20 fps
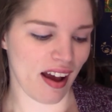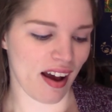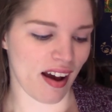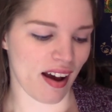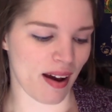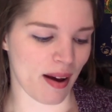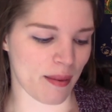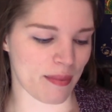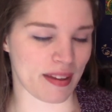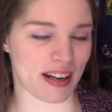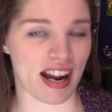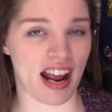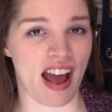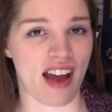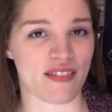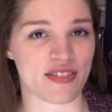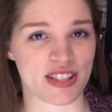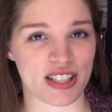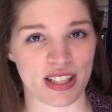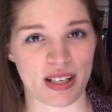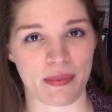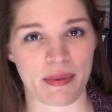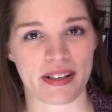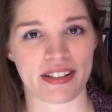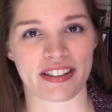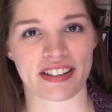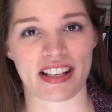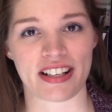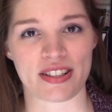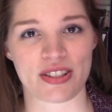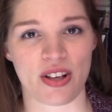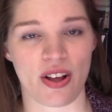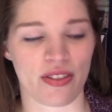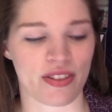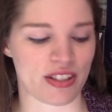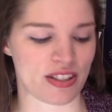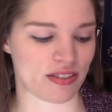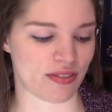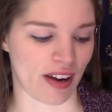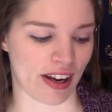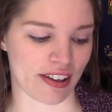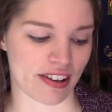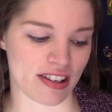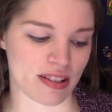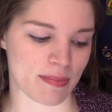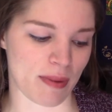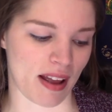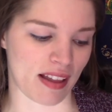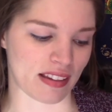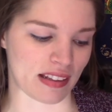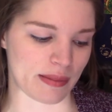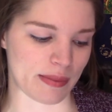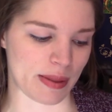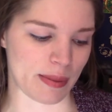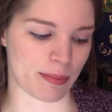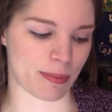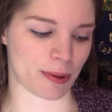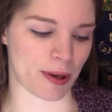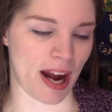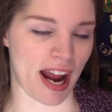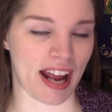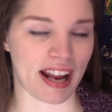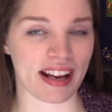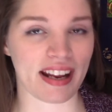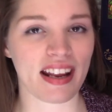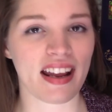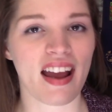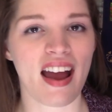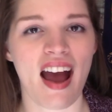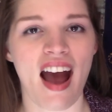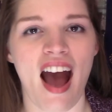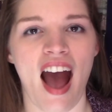that I have sitting on my Nook is called The Diviners by Libby Bray.